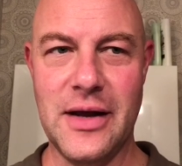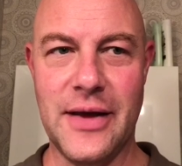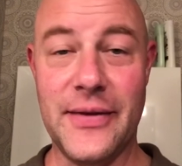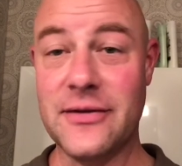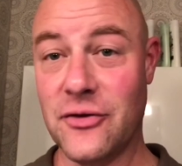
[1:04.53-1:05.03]

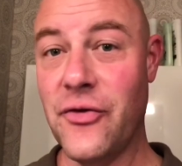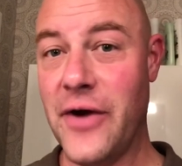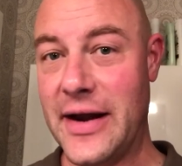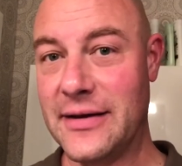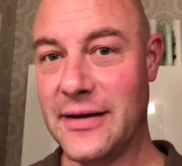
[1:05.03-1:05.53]
And that's
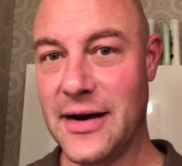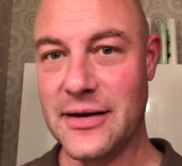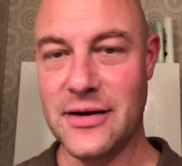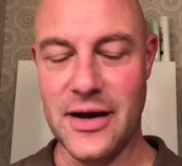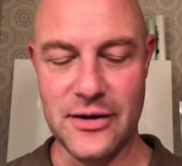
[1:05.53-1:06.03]
correct, and
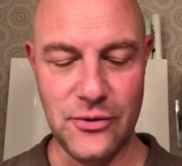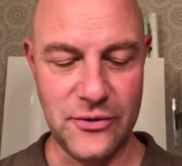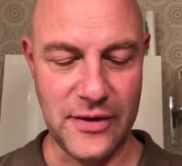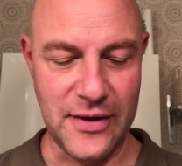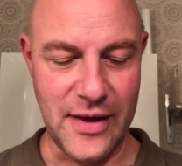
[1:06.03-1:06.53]
I do
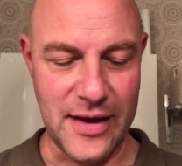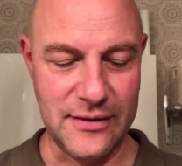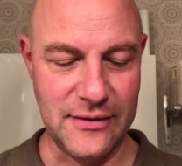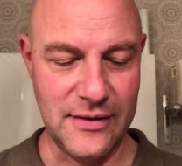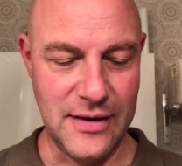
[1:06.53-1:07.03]
say that.